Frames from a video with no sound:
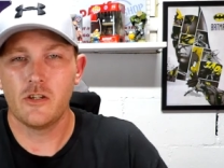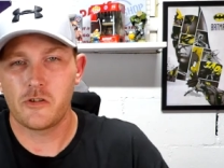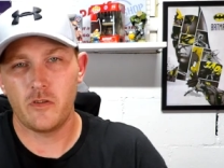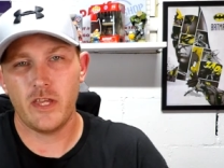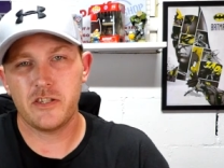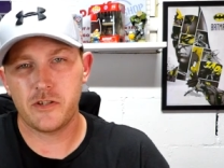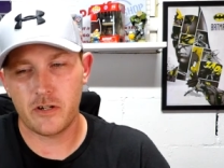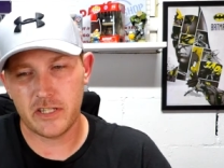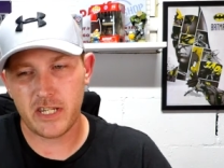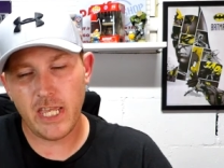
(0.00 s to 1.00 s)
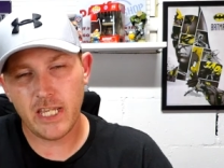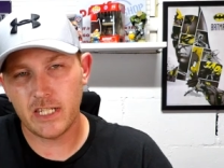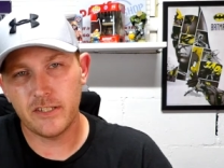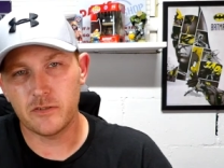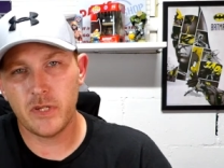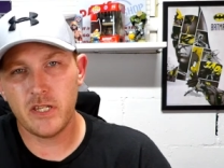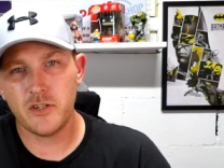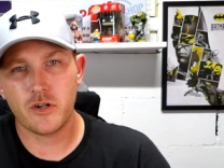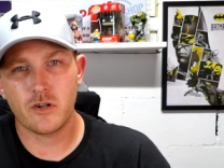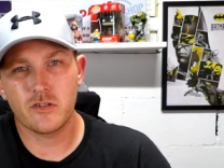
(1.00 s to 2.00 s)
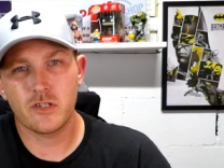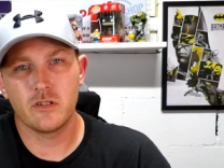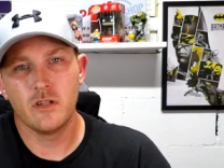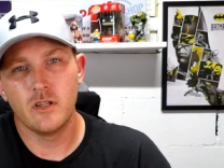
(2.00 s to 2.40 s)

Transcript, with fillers: So they started taking his pitchers